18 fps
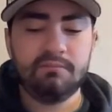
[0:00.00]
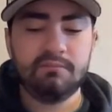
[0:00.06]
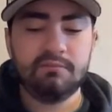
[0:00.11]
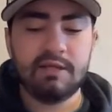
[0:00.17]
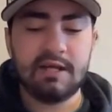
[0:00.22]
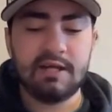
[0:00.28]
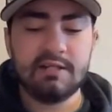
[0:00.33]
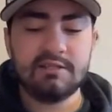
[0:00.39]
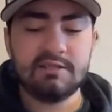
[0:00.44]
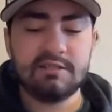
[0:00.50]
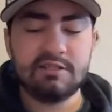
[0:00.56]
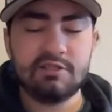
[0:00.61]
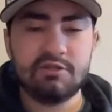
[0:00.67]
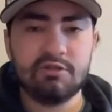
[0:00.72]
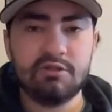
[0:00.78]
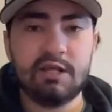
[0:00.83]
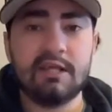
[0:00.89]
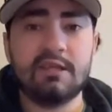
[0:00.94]
that is
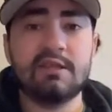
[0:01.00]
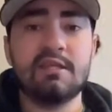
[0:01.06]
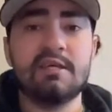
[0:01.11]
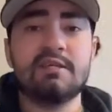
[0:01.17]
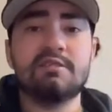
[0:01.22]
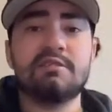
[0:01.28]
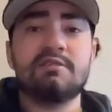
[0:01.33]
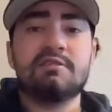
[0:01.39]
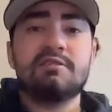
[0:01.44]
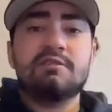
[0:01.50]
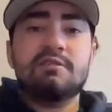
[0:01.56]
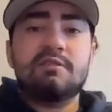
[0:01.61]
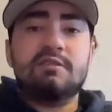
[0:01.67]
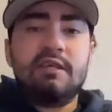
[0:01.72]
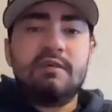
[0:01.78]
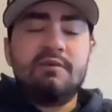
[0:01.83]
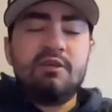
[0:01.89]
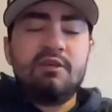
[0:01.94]
either like this,
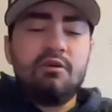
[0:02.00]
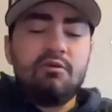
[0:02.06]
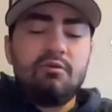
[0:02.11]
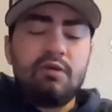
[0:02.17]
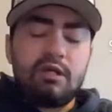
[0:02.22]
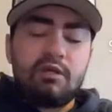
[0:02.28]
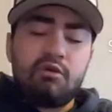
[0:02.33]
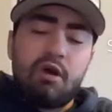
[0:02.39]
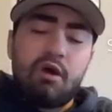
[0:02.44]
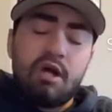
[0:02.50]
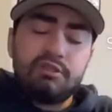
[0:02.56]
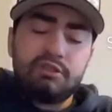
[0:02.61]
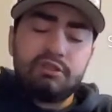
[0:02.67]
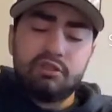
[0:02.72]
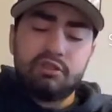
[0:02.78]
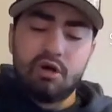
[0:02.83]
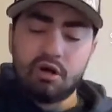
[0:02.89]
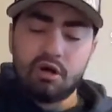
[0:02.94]
like like crossing
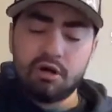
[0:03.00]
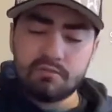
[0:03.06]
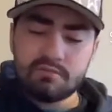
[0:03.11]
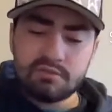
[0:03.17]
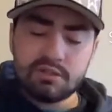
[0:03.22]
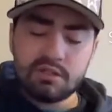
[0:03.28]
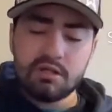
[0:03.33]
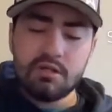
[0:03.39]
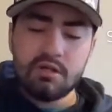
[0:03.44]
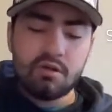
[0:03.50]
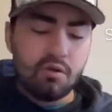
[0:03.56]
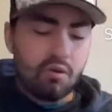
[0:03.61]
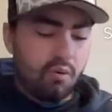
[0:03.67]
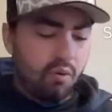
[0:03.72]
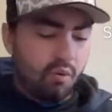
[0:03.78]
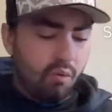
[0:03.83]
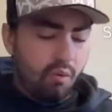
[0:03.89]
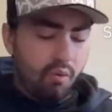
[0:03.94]
your arms,
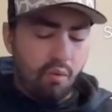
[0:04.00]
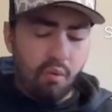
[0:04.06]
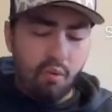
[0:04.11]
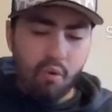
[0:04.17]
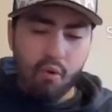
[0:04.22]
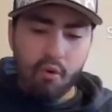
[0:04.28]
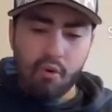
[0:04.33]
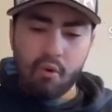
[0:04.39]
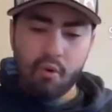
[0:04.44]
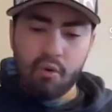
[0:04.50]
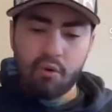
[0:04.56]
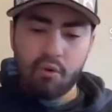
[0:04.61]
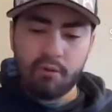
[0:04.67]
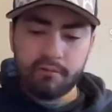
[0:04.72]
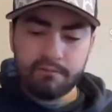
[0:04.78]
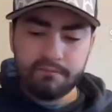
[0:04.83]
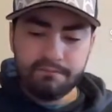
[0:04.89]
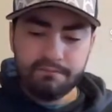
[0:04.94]

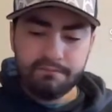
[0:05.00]
or